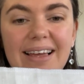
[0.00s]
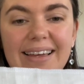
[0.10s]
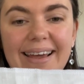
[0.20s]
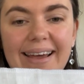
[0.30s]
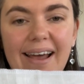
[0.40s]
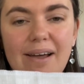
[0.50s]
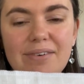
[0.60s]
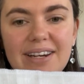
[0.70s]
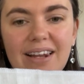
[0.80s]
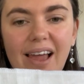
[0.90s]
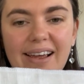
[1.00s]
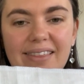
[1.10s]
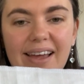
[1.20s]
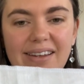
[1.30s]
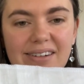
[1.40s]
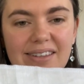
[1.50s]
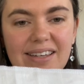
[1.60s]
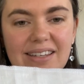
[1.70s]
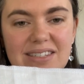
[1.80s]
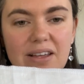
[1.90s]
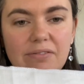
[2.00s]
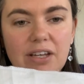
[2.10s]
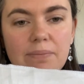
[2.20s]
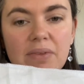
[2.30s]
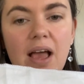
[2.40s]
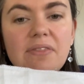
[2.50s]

Yeah, I really like that. I think it's lovely.